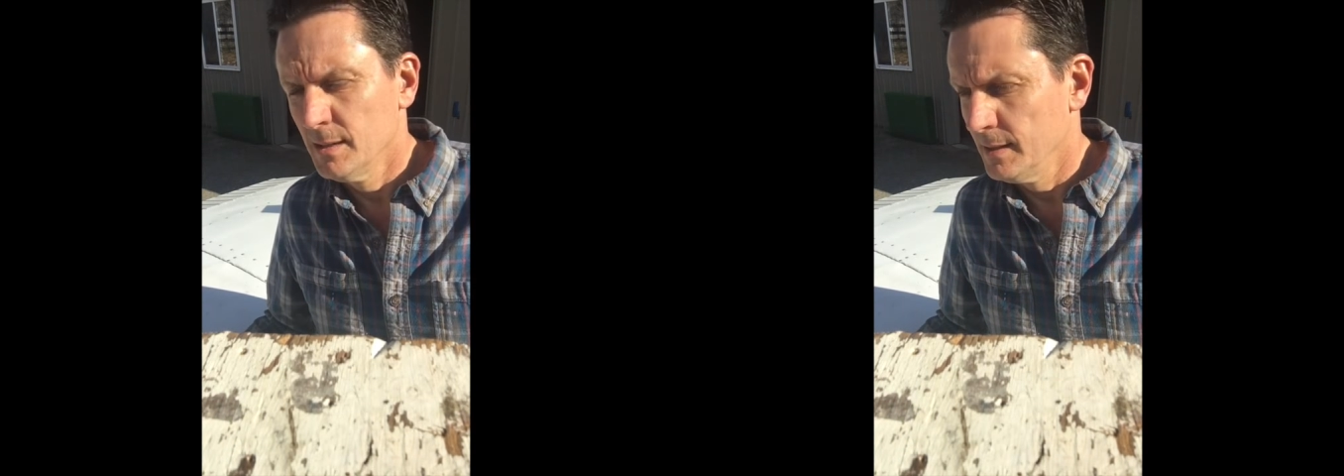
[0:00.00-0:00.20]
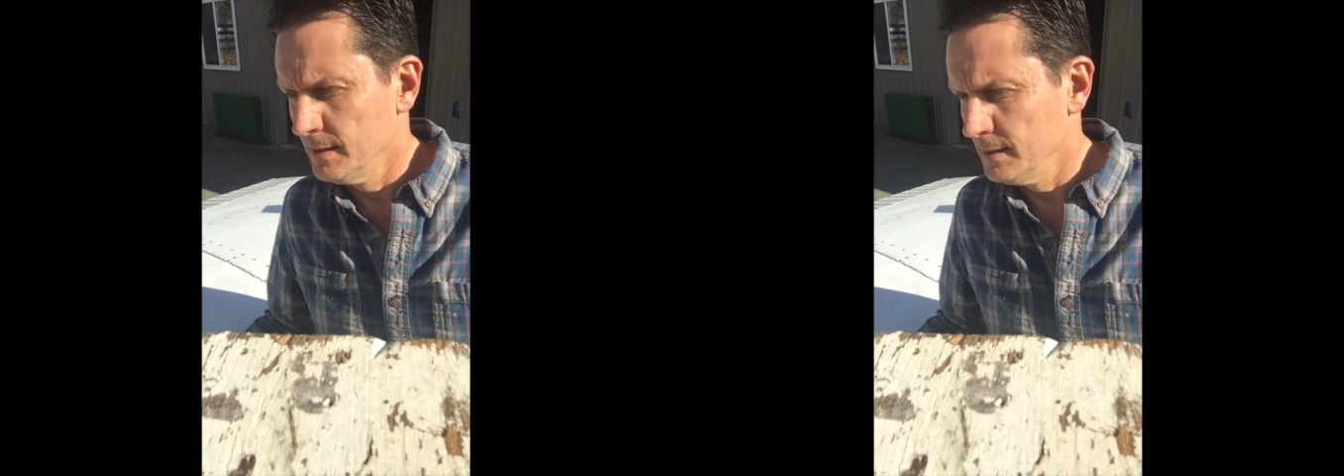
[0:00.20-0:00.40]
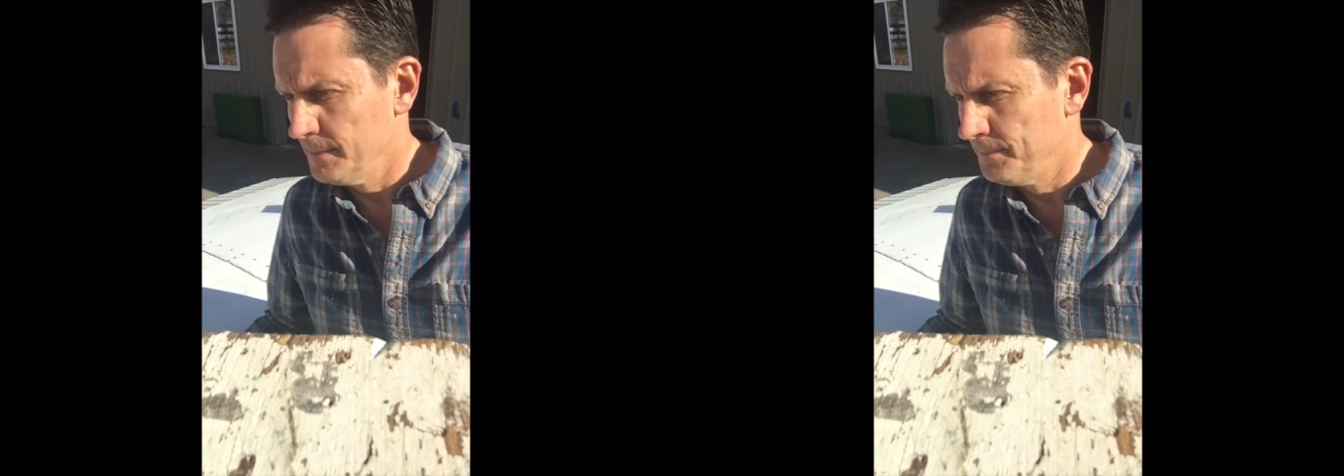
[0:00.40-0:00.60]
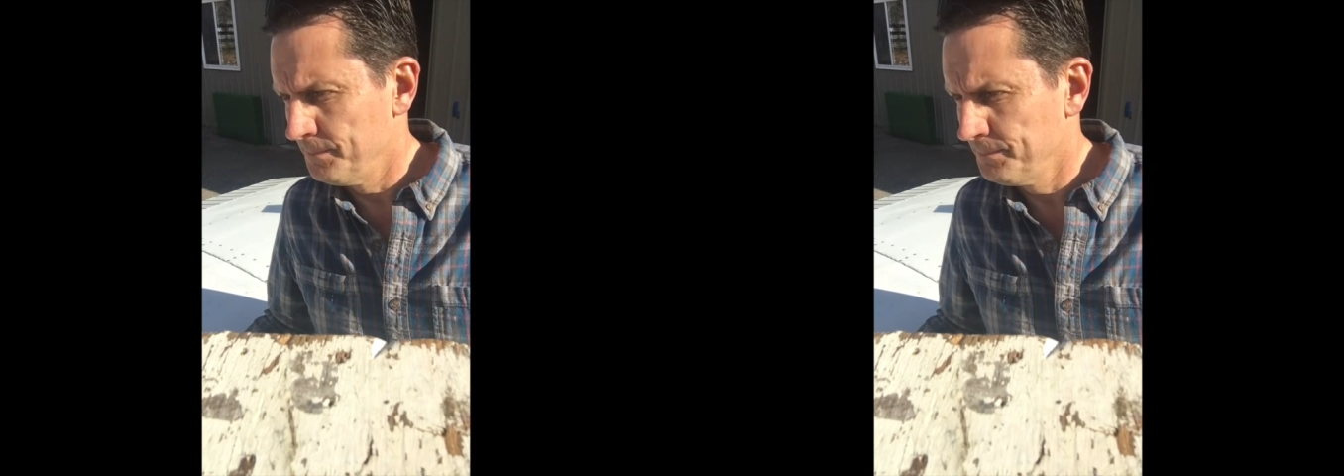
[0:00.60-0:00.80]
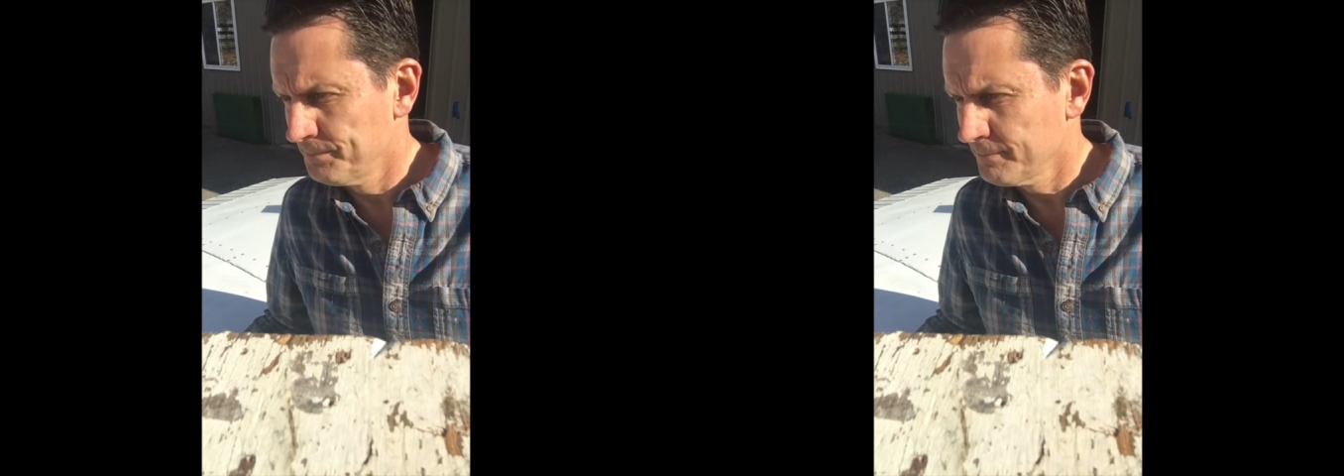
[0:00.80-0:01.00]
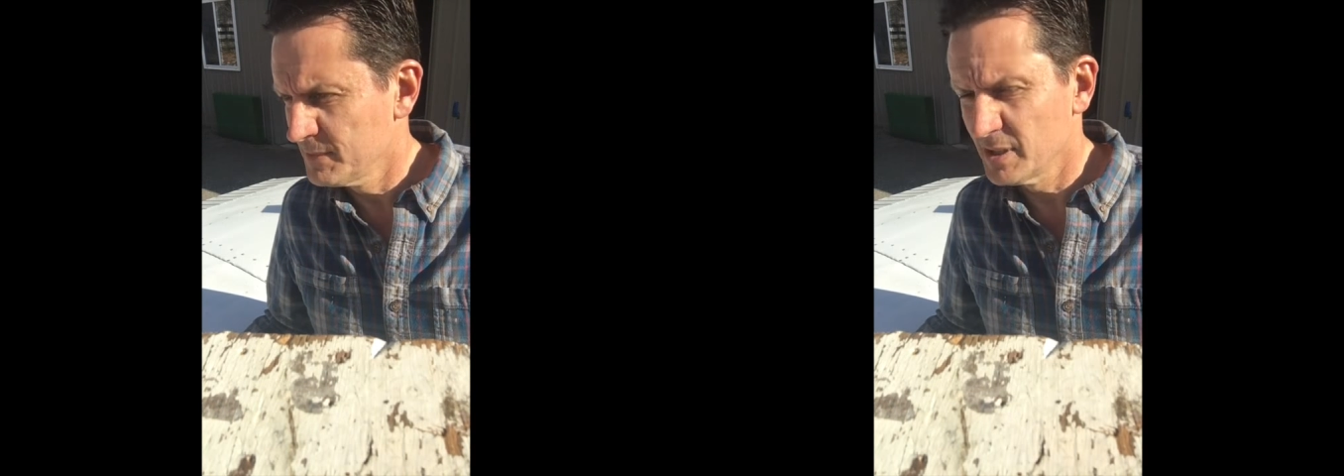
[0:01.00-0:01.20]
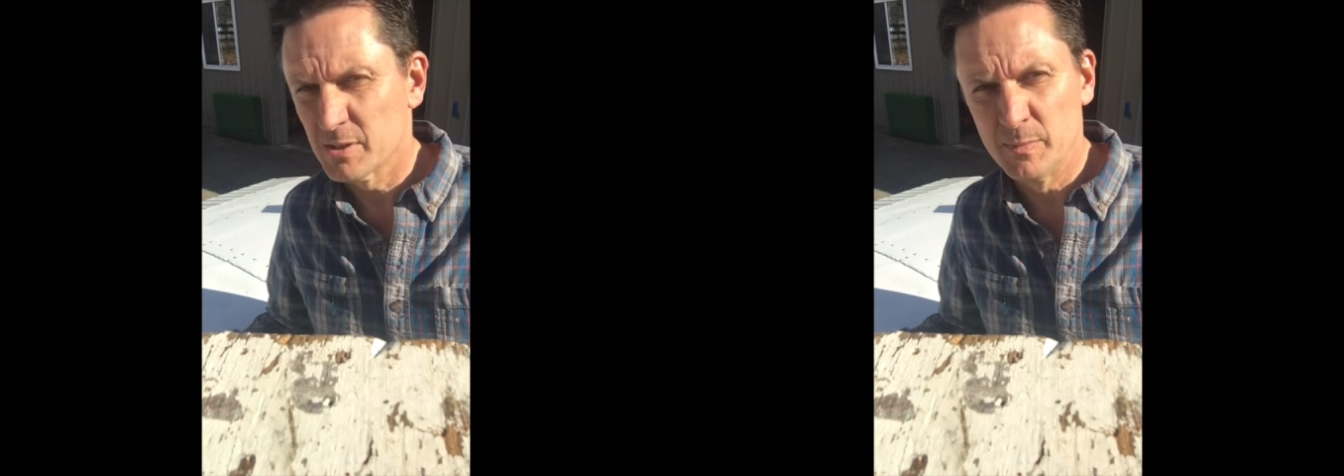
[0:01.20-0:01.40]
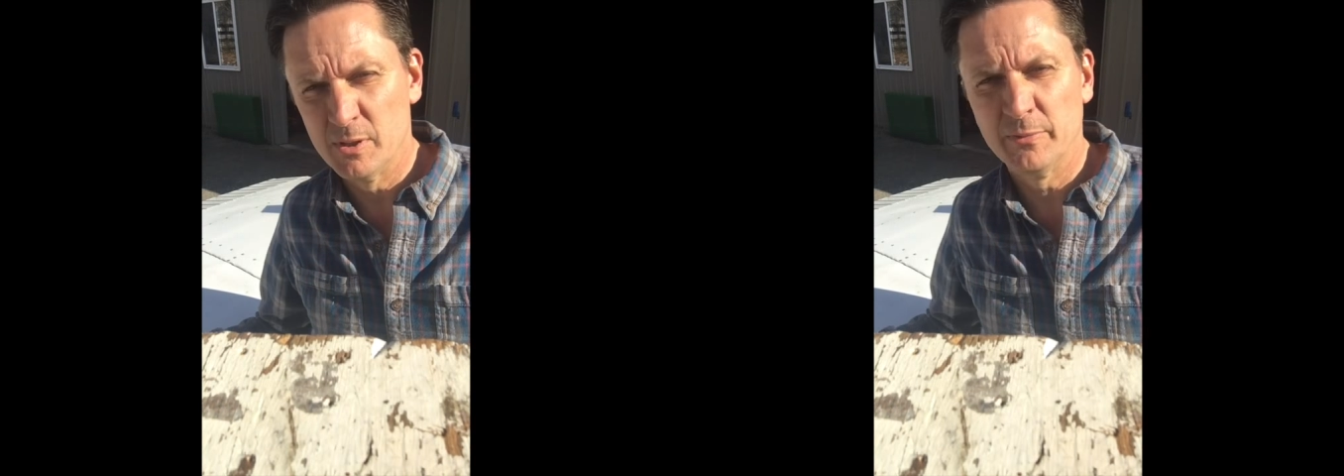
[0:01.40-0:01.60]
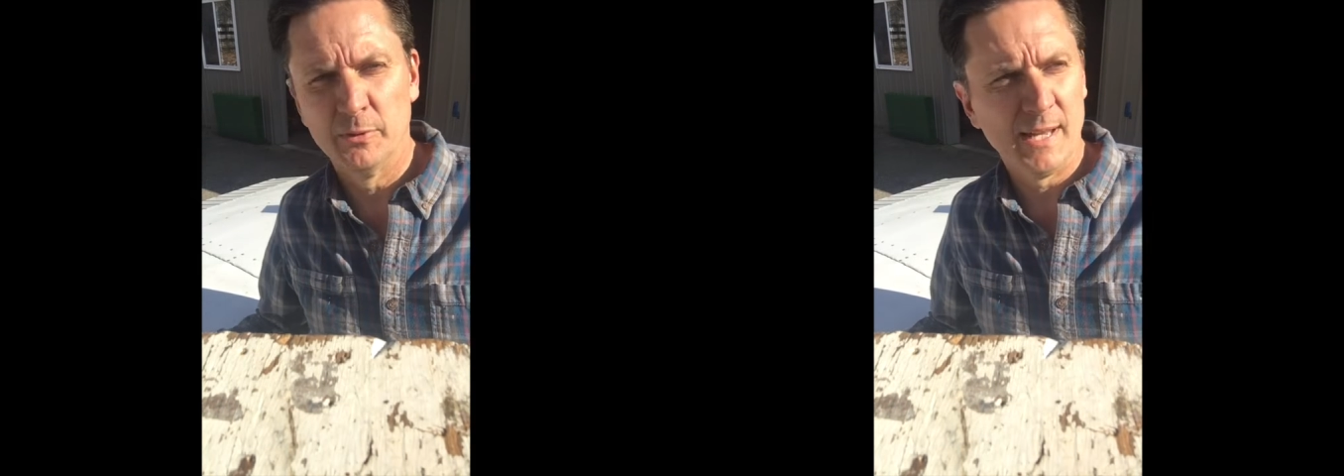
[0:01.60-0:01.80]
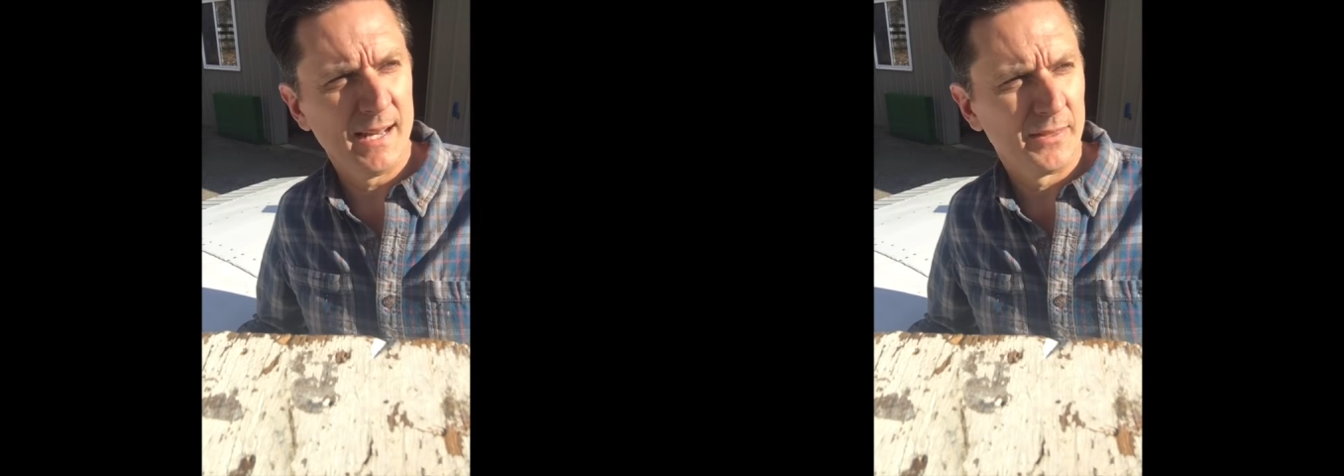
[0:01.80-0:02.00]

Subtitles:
Such a beautiful day,